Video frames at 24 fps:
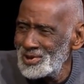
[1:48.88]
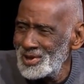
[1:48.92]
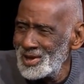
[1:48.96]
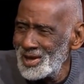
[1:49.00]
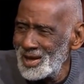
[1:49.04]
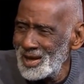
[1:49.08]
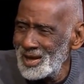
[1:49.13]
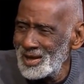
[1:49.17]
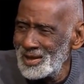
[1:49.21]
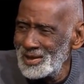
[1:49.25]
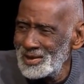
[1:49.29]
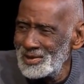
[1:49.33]
So
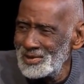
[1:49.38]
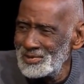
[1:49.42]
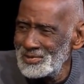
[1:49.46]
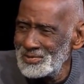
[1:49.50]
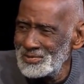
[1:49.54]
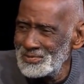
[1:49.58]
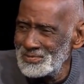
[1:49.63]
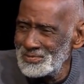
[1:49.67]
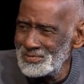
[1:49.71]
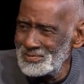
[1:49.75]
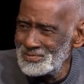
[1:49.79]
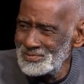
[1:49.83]
let me stop you
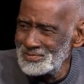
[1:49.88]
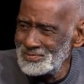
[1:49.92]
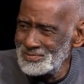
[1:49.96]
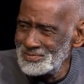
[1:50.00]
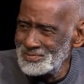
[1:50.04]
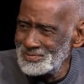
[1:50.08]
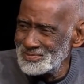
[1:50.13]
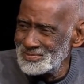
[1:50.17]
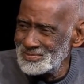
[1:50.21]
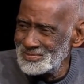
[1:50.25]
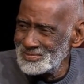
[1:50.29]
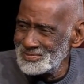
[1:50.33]
there.
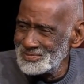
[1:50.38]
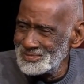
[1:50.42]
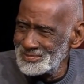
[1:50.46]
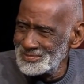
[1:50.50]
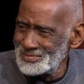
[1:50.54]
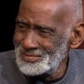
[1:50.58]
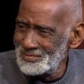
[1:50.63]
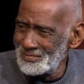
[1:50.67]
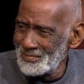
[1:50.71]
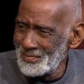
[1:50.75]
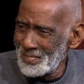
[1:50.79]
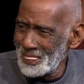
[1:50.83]
You said I
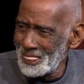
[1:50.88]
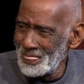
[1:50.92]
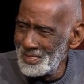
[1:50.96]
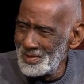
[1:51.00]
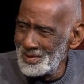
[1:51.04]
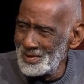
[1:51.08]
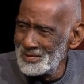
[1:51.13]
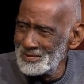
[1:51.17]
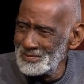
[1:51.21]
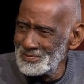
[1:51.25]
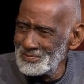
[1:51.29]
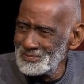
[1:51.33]
cured
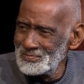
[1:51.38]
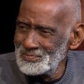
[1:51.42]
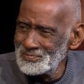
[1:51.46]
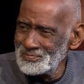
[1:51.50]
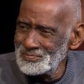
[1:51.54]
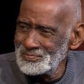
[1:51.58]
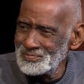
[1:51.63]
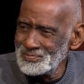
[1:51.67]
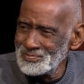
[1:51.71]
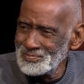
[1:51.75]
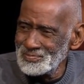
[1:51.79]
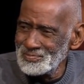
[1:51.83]
my
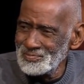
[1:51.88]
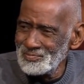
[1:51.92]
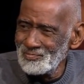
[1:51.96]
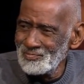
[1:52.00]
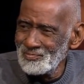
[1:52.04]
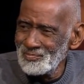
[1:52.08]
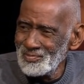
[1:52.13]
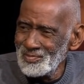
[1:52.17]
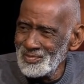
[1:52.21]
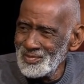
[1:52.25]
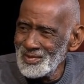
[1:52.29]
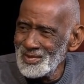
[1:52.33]
13
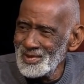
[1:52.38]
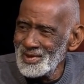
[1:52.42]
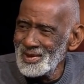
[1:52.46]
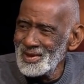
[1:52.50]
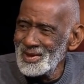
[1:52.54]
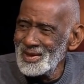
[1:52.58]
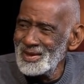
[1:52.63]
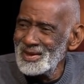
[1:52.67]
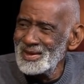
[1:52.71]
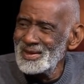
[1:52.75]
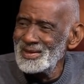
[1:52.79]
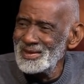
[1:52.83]
AIDS
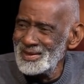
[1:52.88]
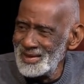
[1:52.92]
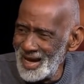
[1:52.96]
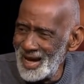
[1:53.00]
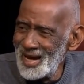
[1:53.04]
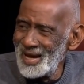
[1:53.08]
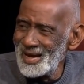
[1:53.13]
patients.